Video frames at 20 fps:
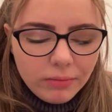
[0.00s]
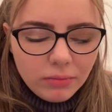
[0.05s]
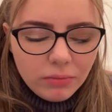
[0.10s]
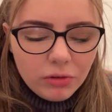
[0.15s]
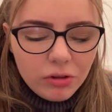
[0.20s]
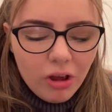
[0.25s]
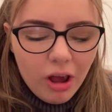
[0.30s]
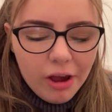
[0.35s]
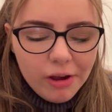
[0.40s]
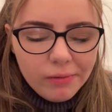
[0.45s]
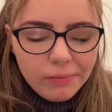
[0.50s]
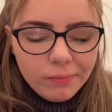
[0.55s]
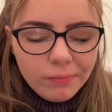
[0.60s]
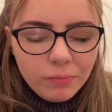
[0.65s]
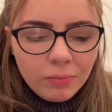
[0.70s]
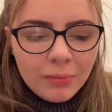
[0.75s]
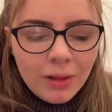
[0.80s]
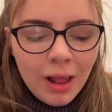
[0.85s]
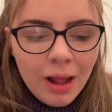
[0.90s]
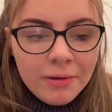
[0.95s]
so
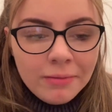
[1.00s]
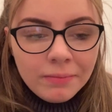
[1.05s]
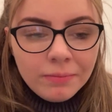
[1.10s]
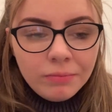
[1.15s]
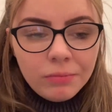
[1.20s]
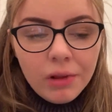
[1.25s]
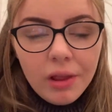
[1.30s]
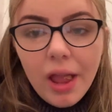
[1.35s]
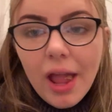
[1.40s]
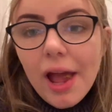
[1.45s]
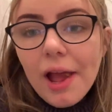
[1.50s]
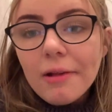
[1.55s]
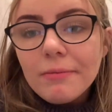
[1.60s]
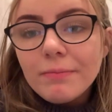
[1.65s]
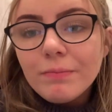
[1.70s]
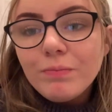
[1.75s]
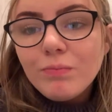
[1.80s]
yeah,